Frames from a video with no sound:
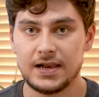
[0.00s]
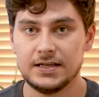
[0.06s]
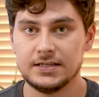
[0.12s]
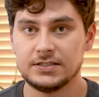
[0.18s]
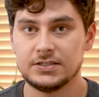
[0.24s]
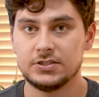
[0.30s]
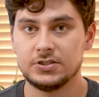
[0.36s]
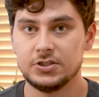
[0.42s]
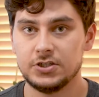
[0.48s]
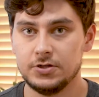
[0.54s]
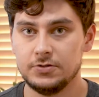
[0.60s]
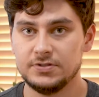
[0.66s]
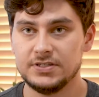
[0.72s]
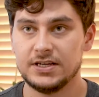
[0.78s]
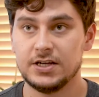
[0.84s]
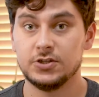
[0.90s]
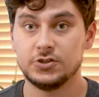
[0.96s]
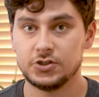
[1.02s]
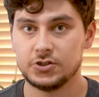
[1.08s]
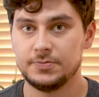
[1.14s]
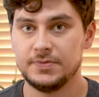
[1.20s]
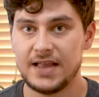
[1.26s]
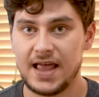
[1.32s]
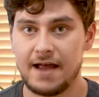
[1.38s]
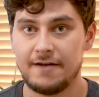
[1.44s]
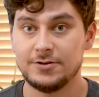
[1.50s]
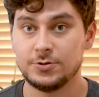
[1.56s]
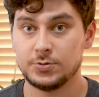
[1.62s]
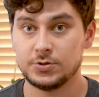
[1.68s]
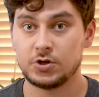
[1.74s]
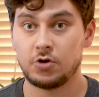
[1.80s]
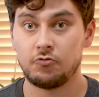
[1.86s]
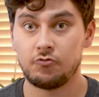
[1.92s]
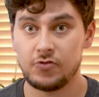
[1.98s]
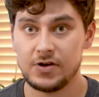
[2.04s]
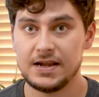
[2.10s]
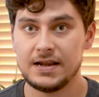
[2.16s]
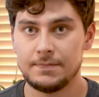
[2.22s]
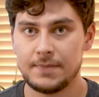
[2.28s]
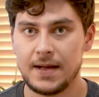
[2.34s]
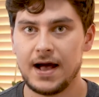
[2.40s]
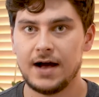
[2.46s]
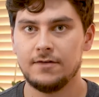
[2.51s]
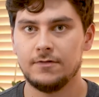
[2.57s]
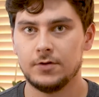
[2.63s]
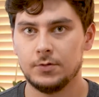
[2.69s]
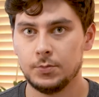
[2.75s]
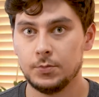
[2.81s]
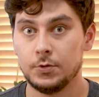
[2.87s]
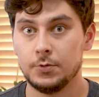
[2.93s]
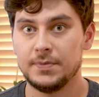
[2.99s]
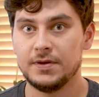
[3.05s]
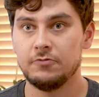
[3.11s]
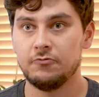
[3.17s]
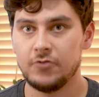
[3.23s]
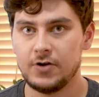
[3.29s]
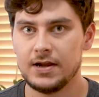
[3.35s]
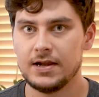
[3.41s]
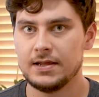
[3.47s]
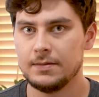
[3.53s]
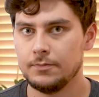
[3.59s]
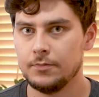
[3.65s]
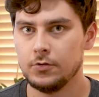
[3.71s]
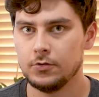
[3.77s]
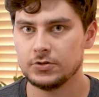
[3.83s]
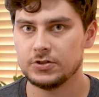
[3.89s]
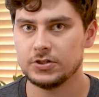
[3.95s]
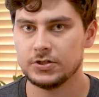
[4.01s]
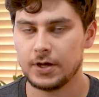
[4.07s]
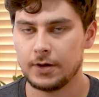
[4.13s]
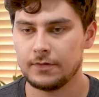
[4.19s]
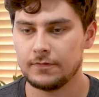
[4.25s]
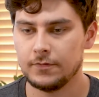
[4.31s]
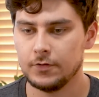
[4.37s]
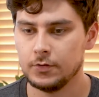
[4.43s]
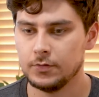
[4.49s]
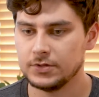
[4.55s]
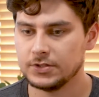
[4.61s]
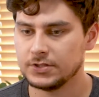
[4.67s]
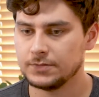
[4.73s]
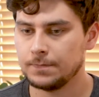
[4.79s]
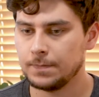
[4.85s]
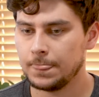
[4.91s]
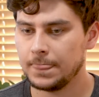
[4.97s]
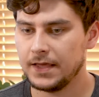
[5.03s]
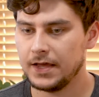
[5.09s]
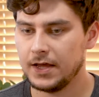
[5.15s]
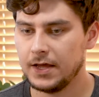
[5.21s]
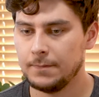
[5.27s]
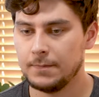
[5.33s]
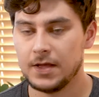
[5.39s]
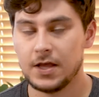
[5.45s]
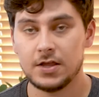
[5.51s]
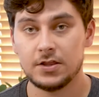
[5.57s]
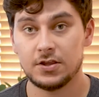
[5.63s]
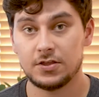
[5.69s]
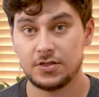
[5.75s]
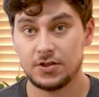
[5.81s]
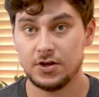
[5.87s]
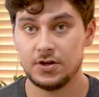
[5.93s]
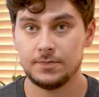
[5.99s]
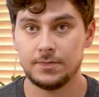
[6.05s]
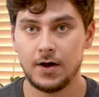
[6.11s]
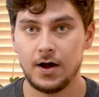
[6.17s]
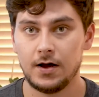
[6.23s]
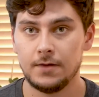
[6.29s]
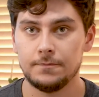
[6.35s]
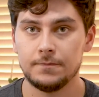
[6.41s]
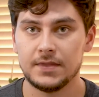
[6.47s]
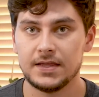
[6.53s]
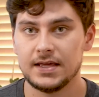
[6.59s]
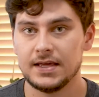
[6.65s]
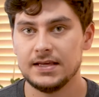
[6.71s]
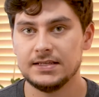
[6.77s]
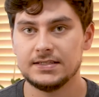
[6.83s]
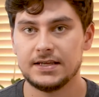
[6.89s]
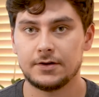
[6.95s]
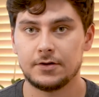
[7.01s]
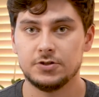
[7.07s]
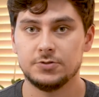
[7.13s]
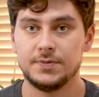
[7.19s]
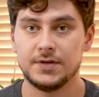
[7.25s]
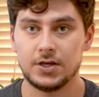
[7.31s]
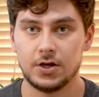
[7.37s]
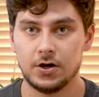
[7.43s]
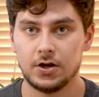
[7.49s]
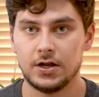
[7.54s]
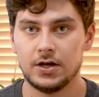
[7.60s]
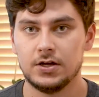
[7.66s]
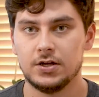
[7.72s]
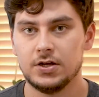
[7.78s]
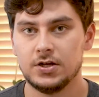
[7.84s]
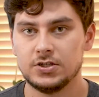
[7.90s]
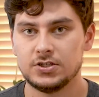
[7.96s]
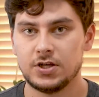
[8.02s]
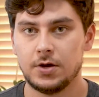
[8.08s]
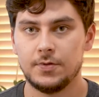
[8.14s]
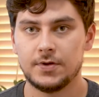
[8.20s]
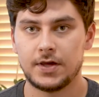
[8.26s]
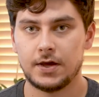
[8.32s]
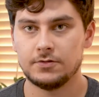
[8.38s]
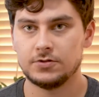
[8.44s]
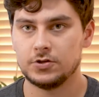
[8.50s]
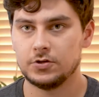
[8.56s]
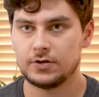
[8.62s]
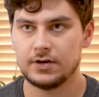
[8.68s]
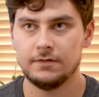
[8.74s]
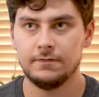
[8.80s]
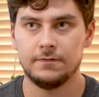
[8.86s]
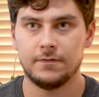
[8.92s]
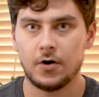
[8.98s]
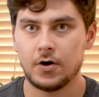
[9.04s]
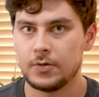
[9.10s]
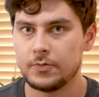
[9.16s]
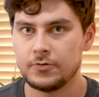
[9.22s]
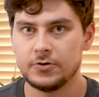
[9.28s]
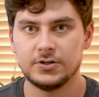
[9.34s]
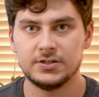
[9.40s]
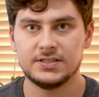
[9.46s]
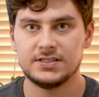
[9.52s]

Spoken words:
as using adjustment areas, which are really powerful and will be really important going forwards. The third part is then going to be color. So we're going to look at vibrance,